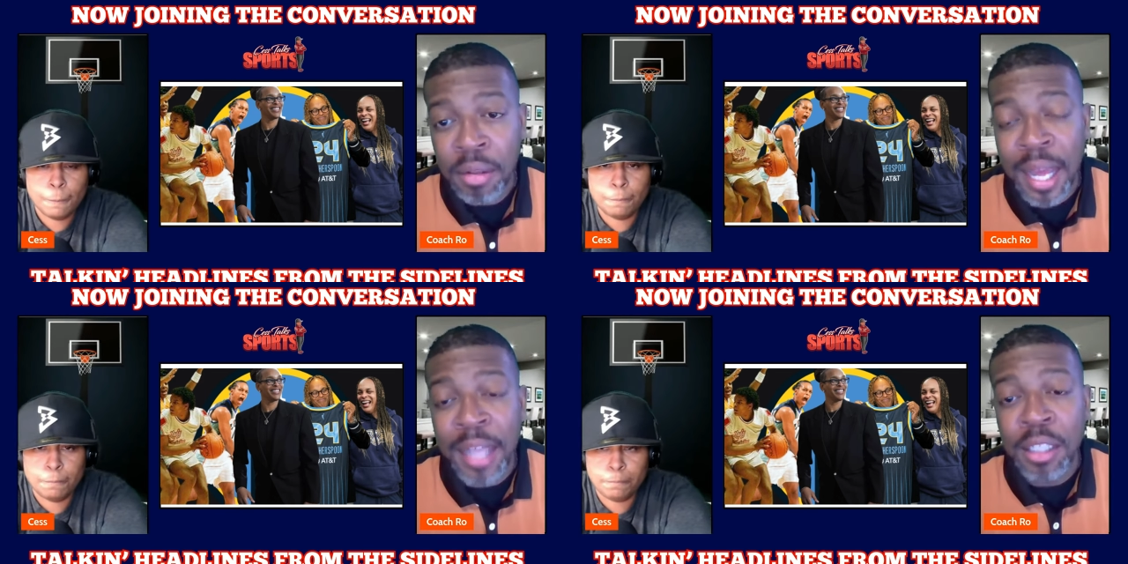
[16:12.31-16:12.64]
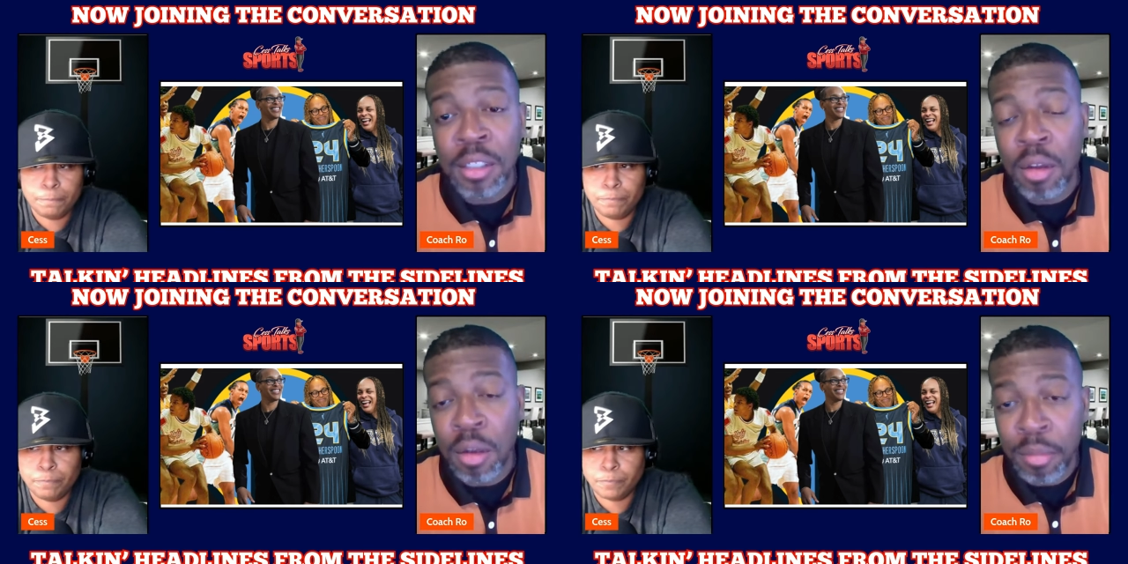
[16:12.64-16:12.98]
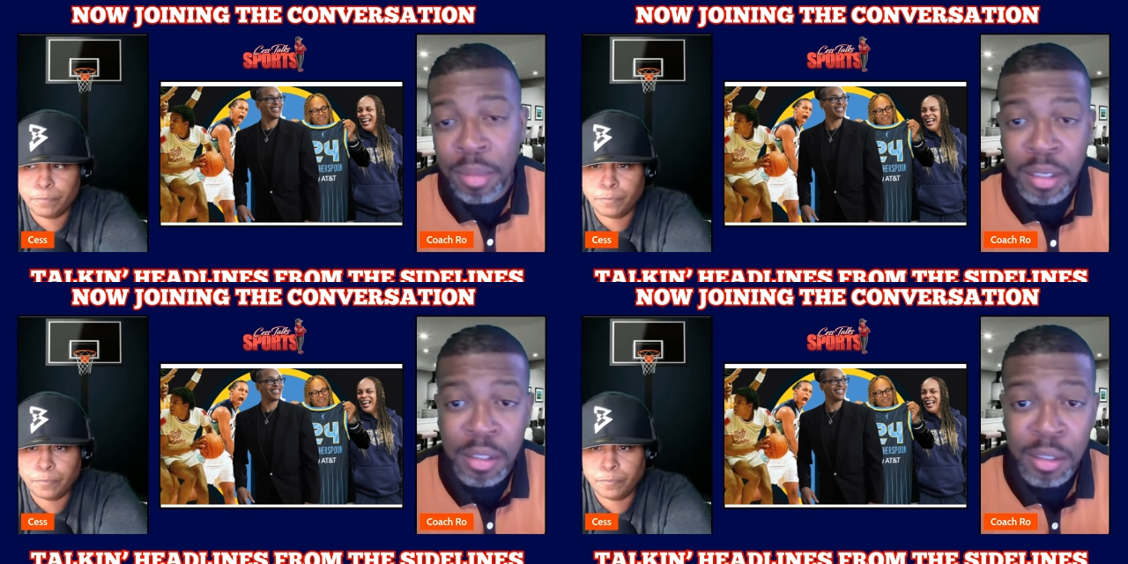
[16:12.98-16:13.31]
Speaker 1: That's gonna
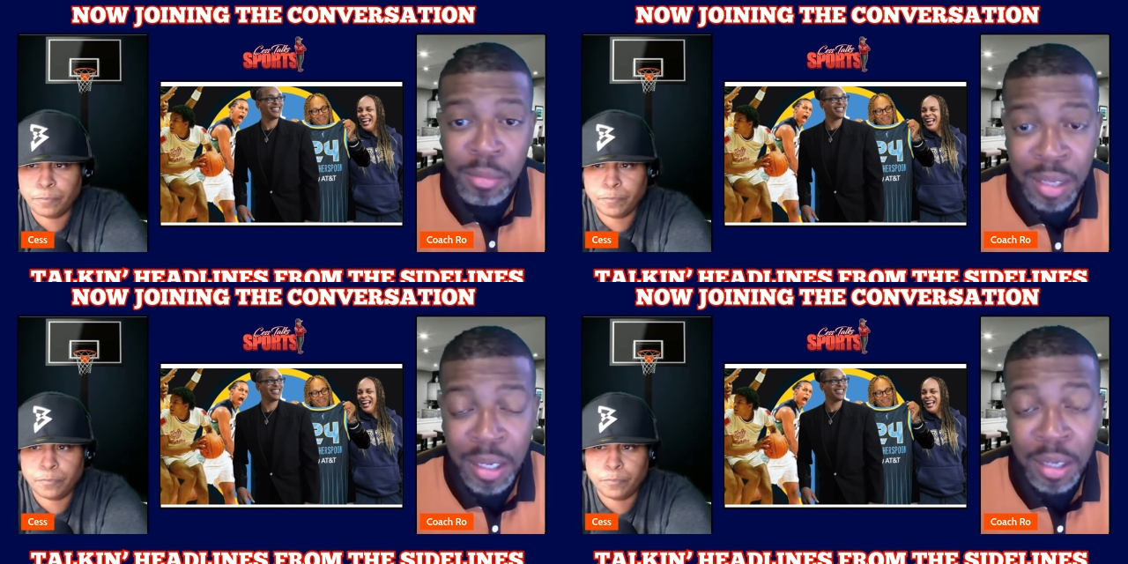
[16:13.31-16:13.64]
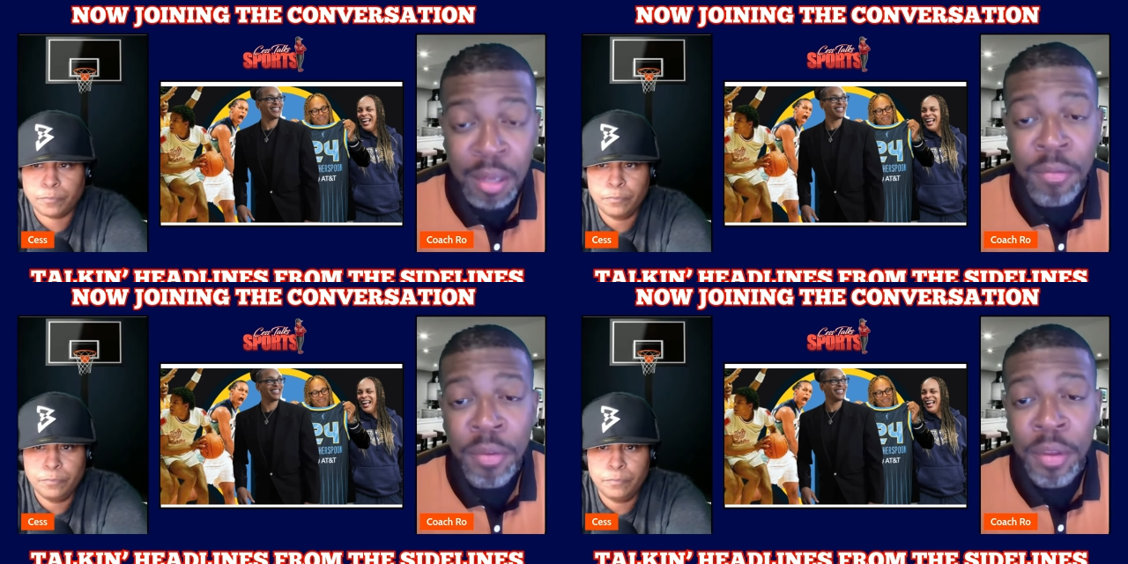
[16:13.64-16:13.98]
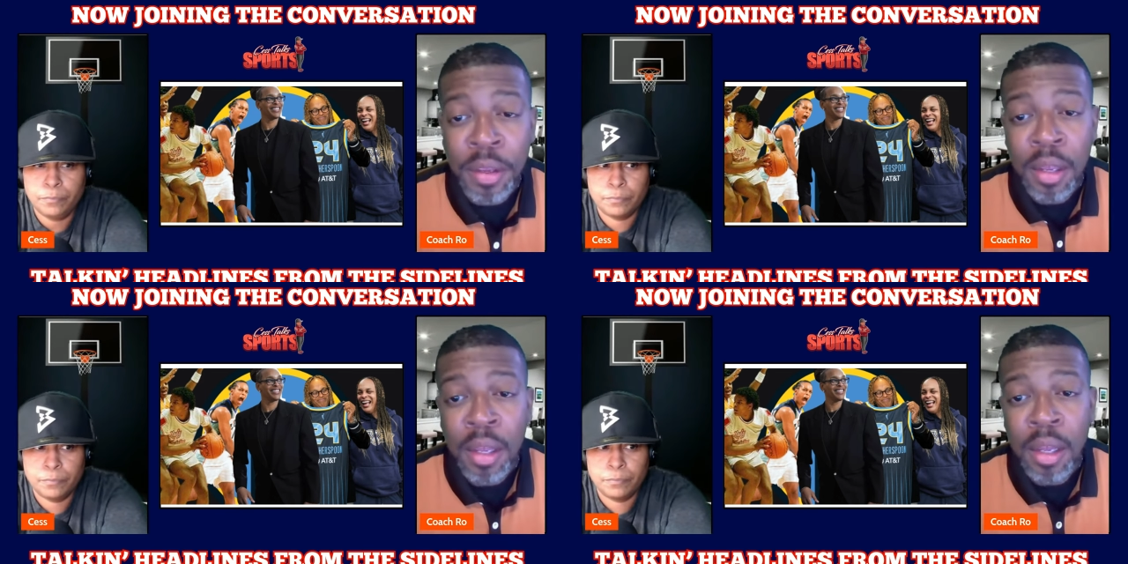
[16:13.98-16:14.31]
be to me
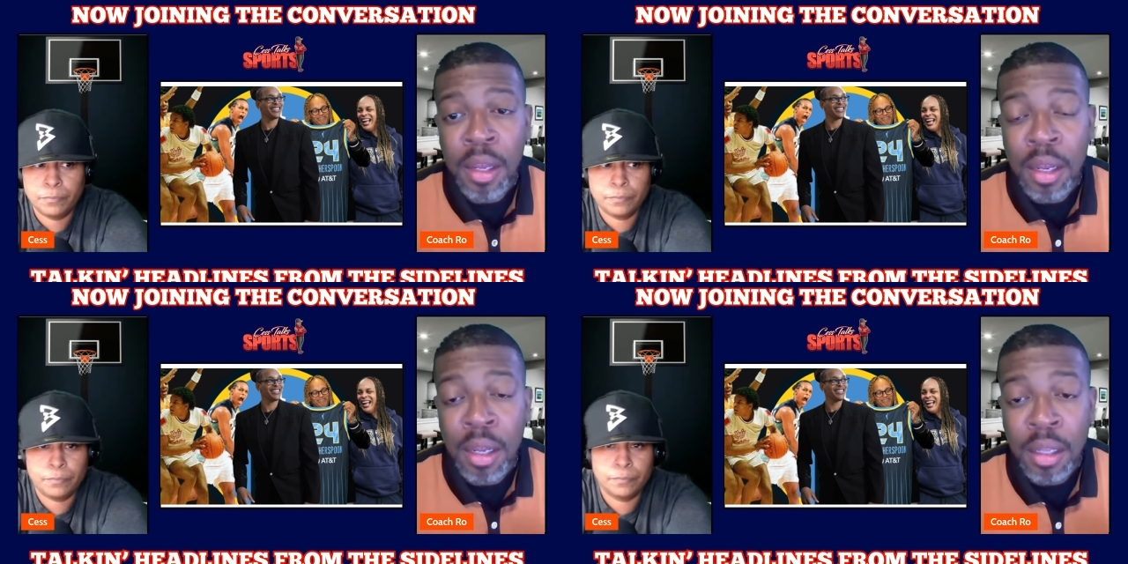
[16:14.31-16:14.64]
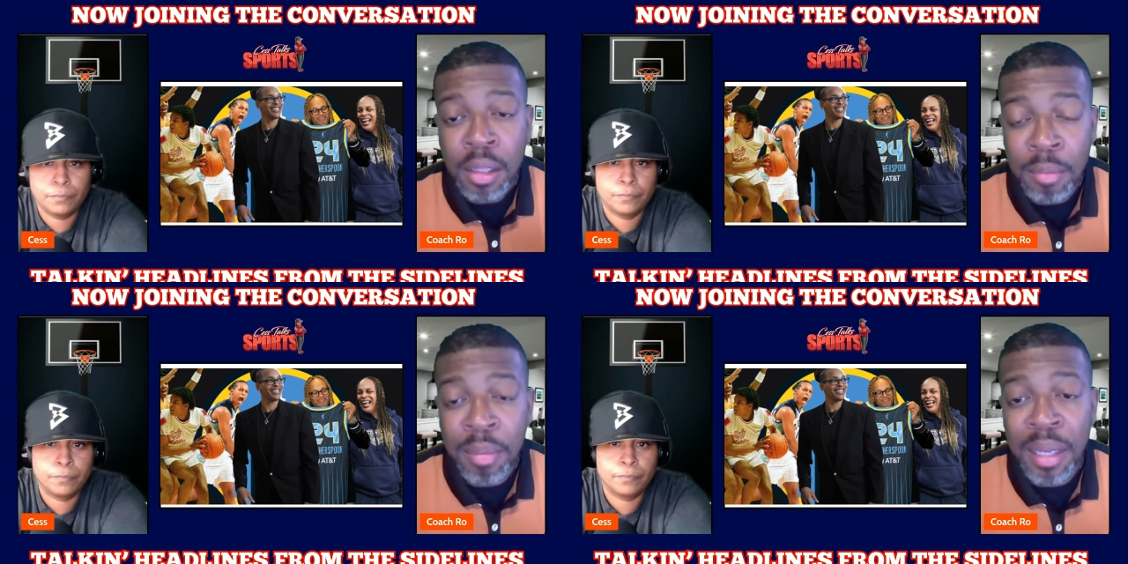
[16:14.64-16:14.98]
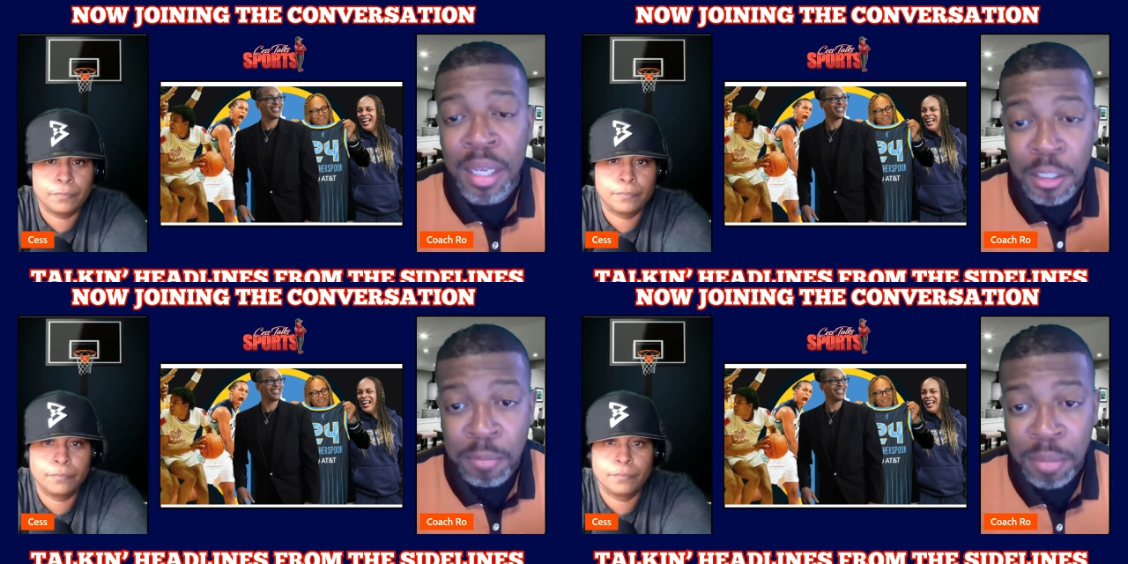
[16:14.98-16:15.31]
the
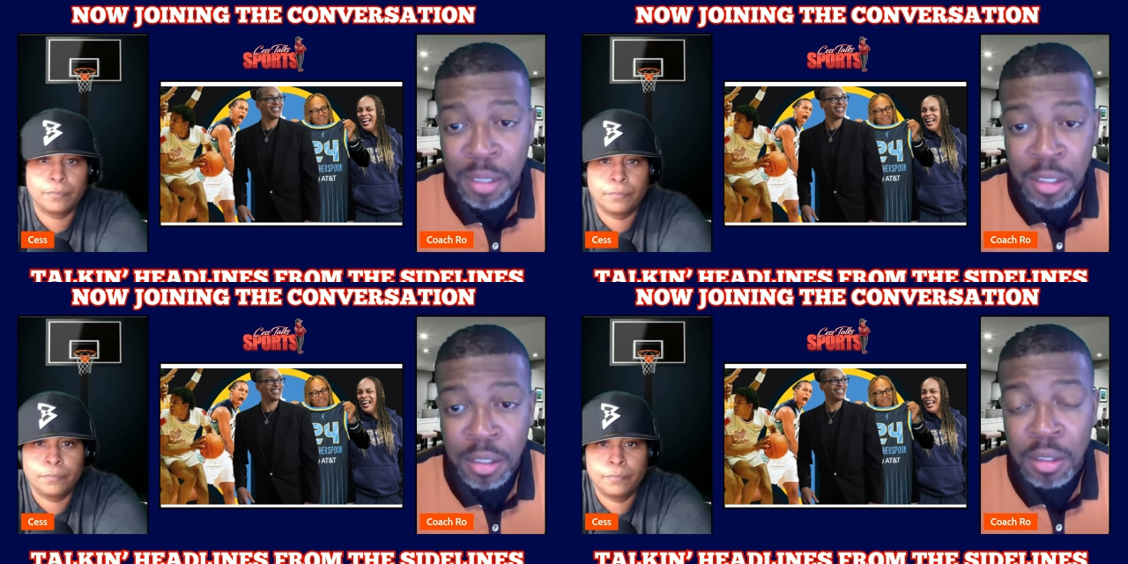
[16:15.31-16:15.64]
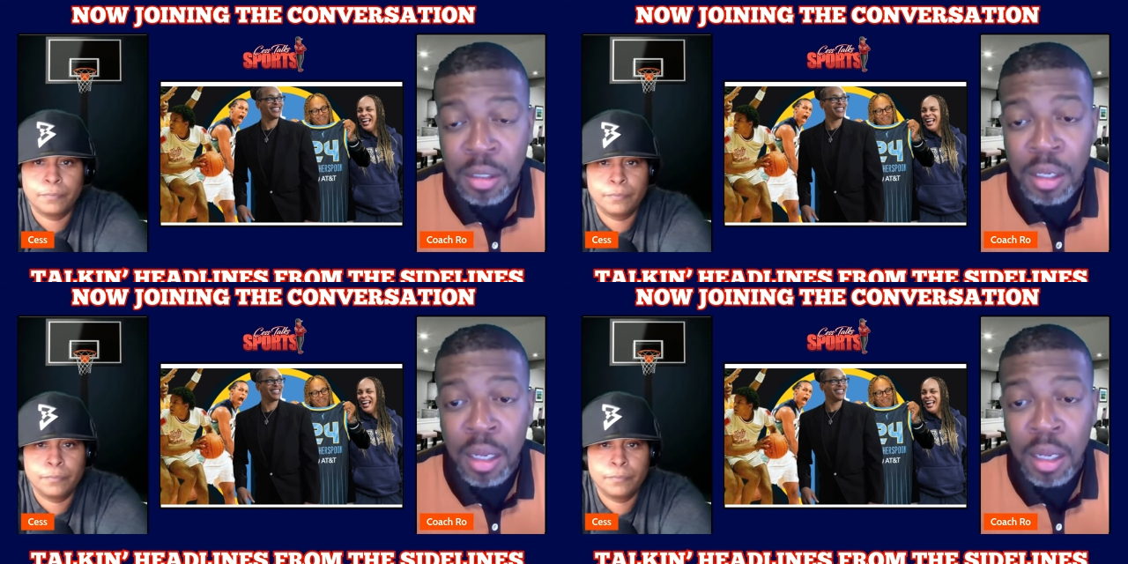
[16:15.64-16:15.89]
biggest piece.